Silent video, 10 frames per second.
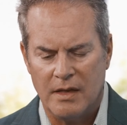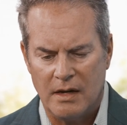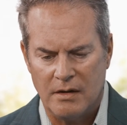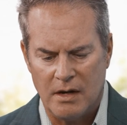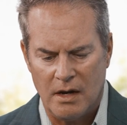
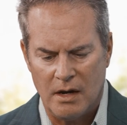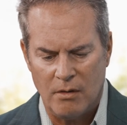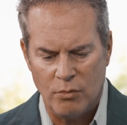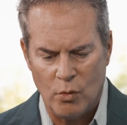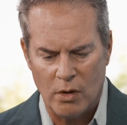
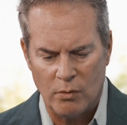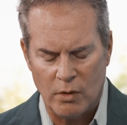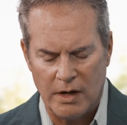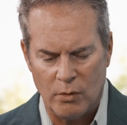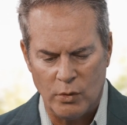that
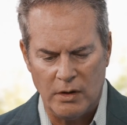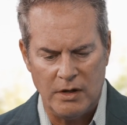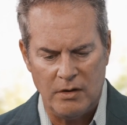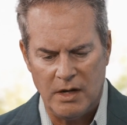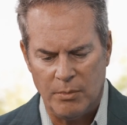we're in a
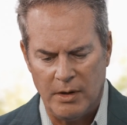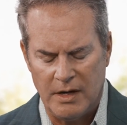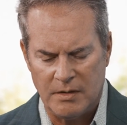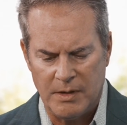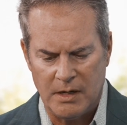really unique
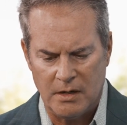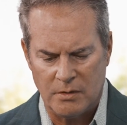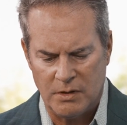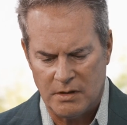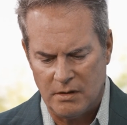place
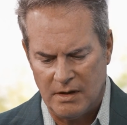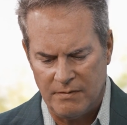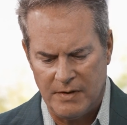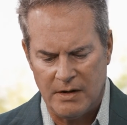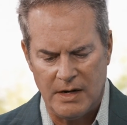because we still
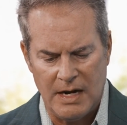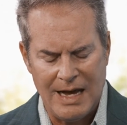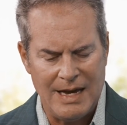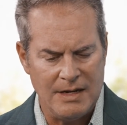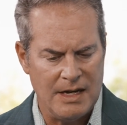have very
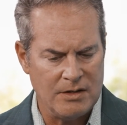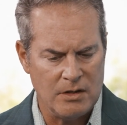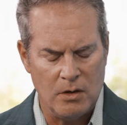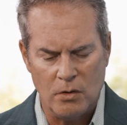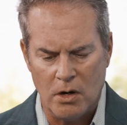high
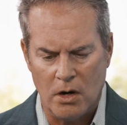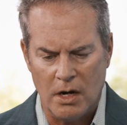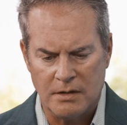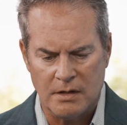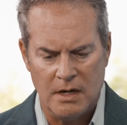dense, low
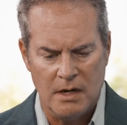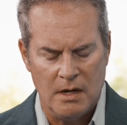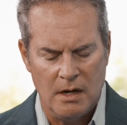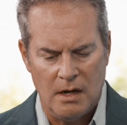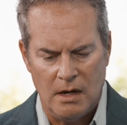cost
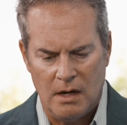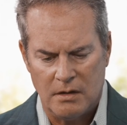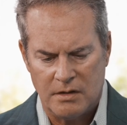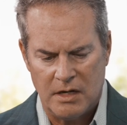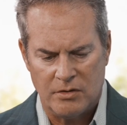
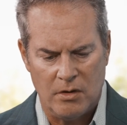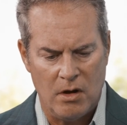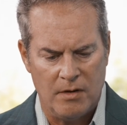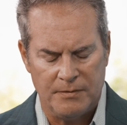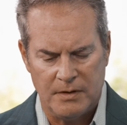central
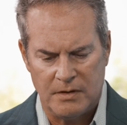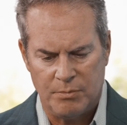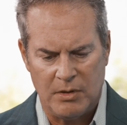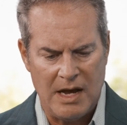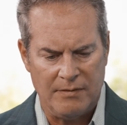office
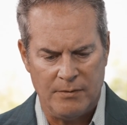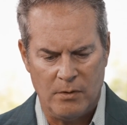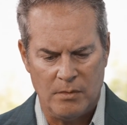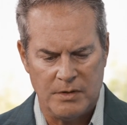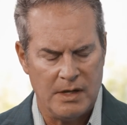
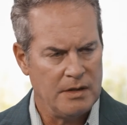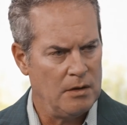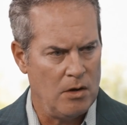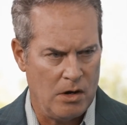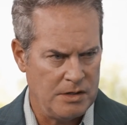platforms that the
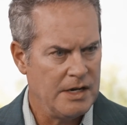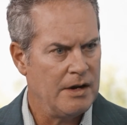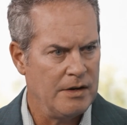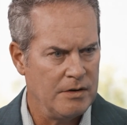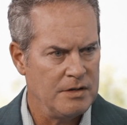large
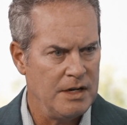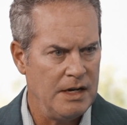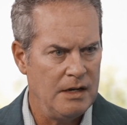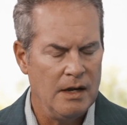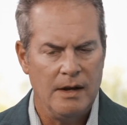carriers
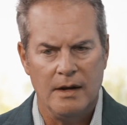need.